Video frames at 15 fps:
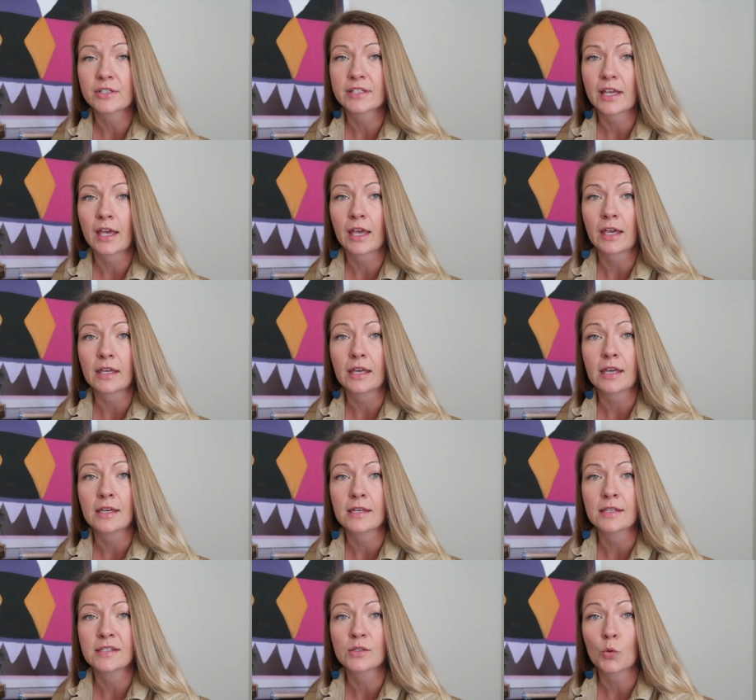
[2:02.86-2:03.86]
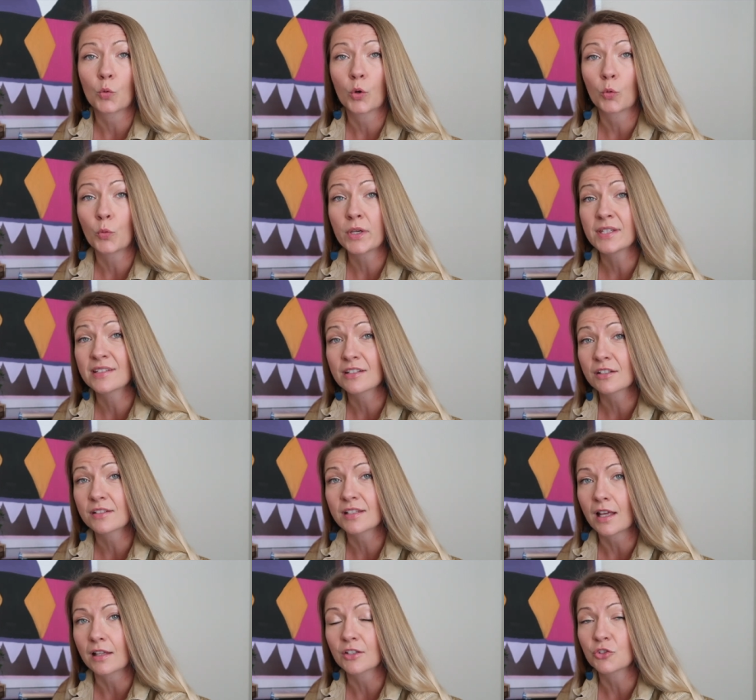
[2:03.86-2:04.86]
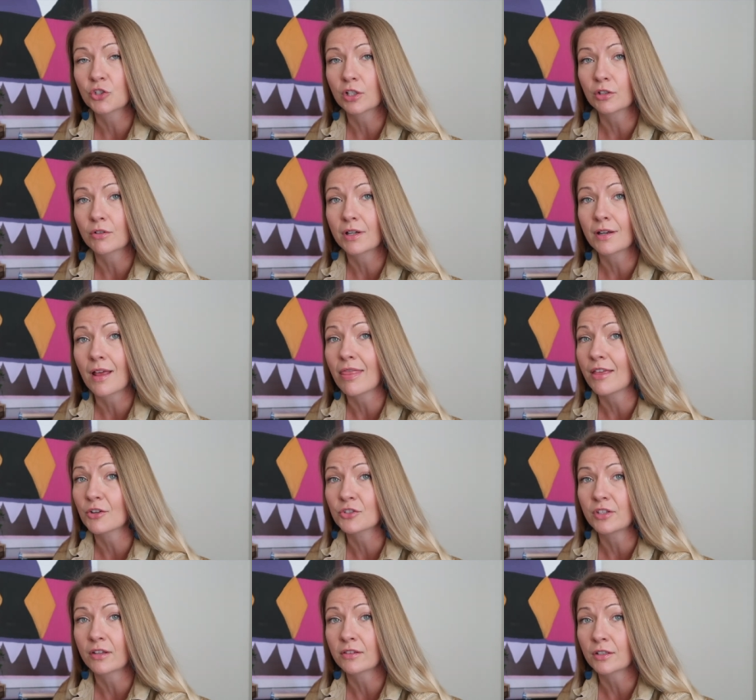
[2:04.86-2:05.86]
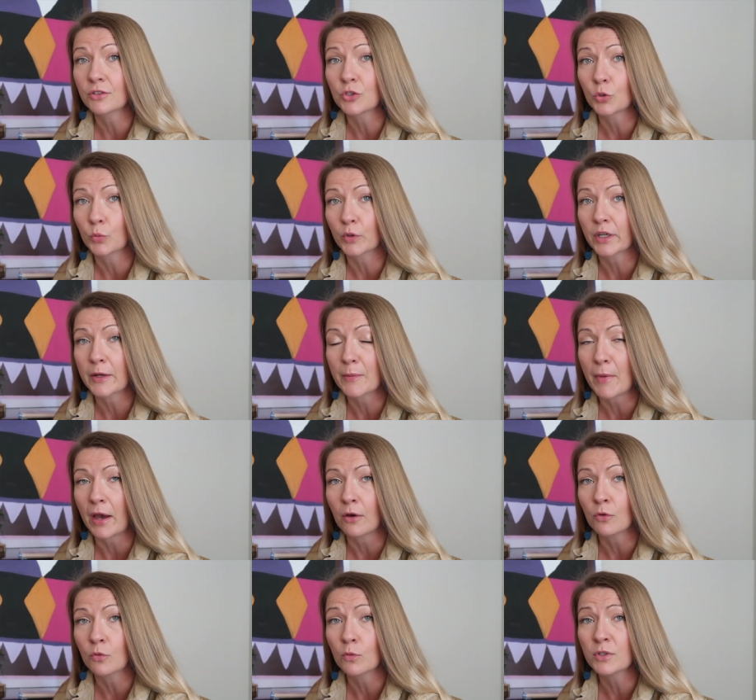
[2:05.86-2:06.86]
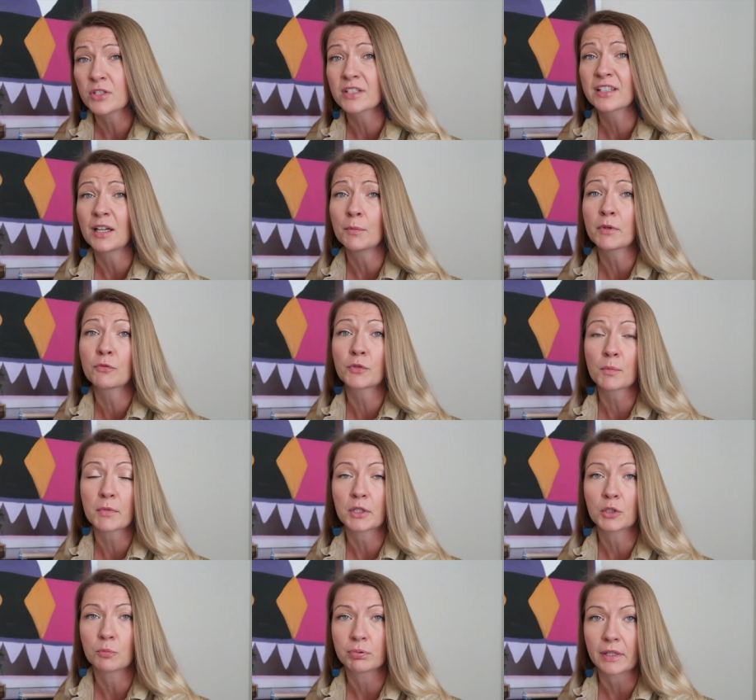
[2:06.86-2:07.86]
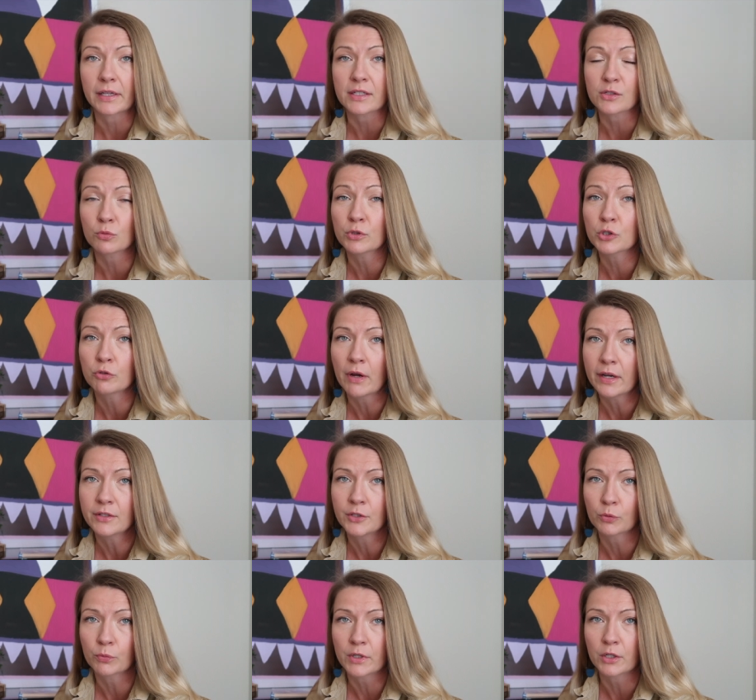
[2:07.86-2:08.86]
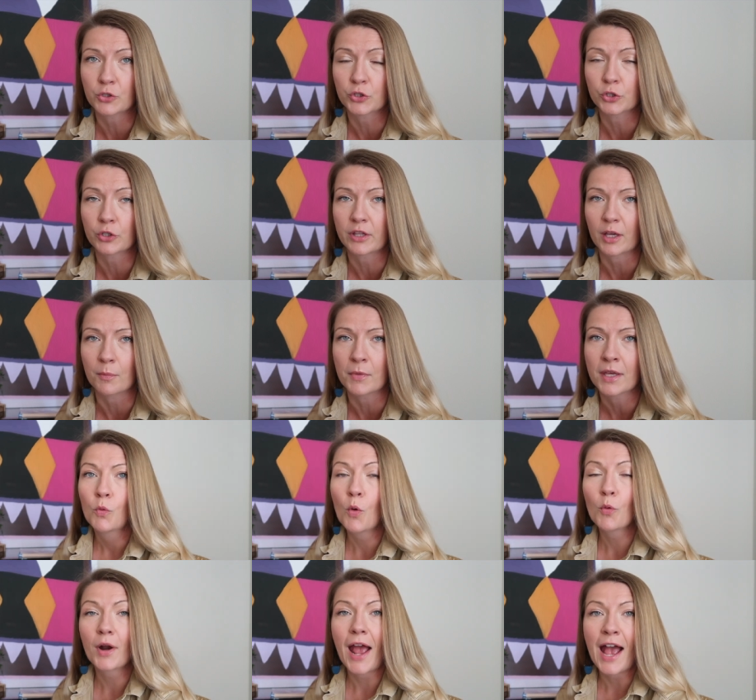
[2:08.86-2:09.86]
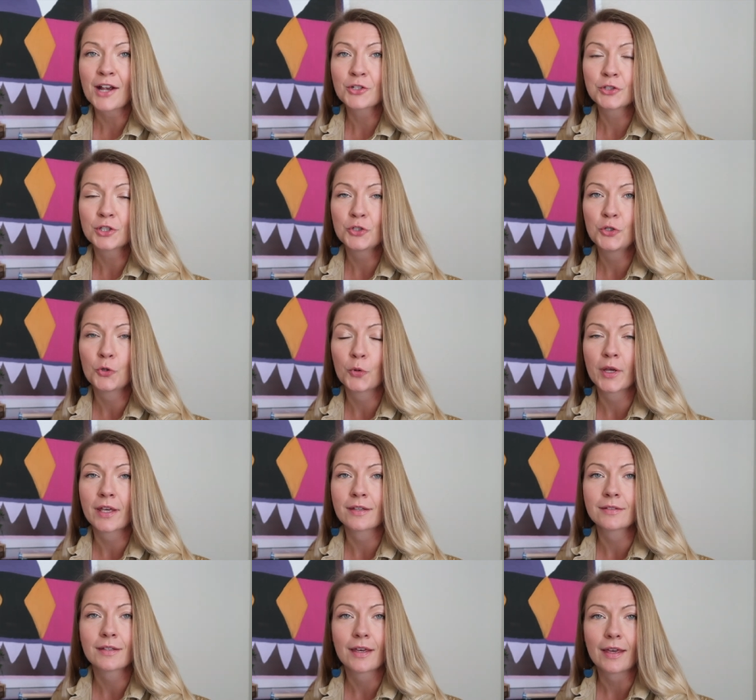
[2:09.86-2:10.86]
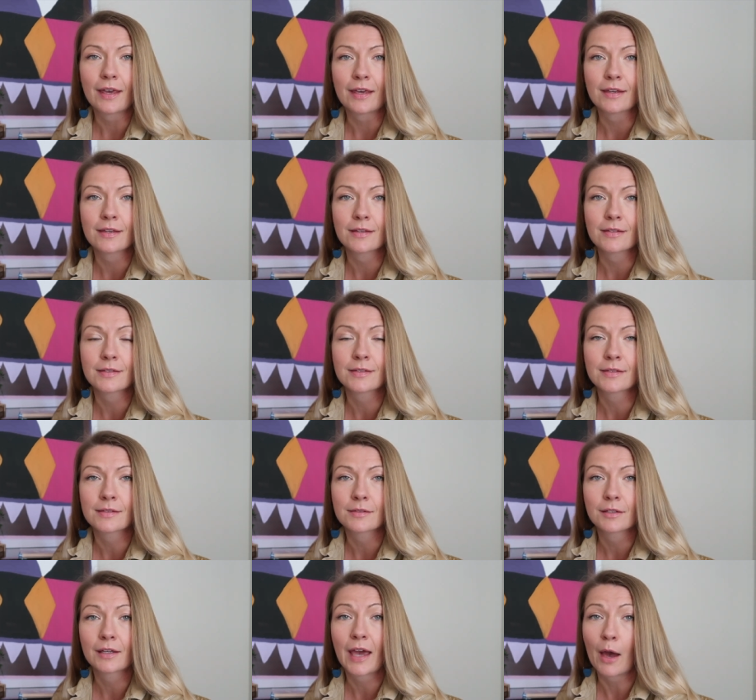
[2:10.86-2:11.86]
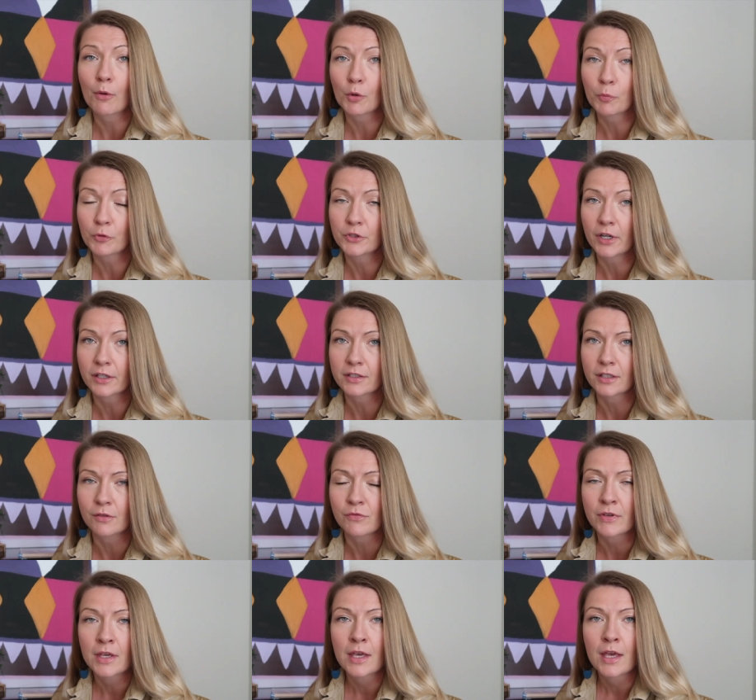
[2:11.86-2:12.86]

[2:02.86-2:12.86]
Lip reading: saying is when we start telling children there's nothing to worry about, which is coming from a good place, we're trying to reassure them. What we're actually doing is counterproductive,